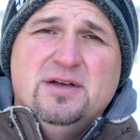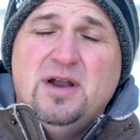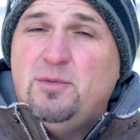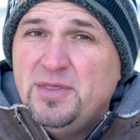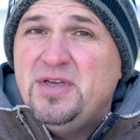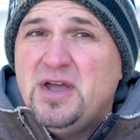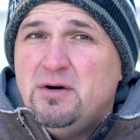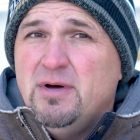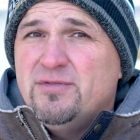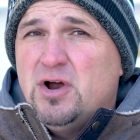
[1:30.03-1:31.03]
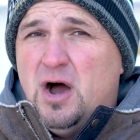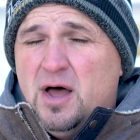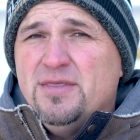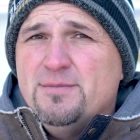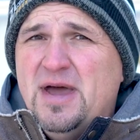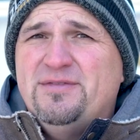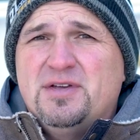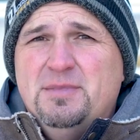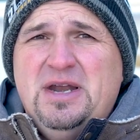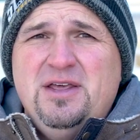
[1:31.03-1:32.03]
Now, one thing, however, on the
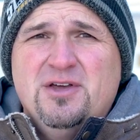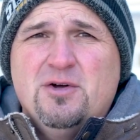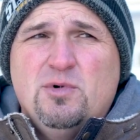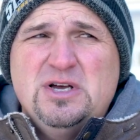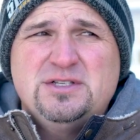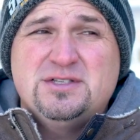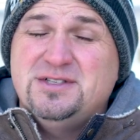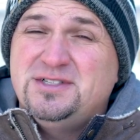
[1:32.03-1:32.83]
Mavic Mini, there was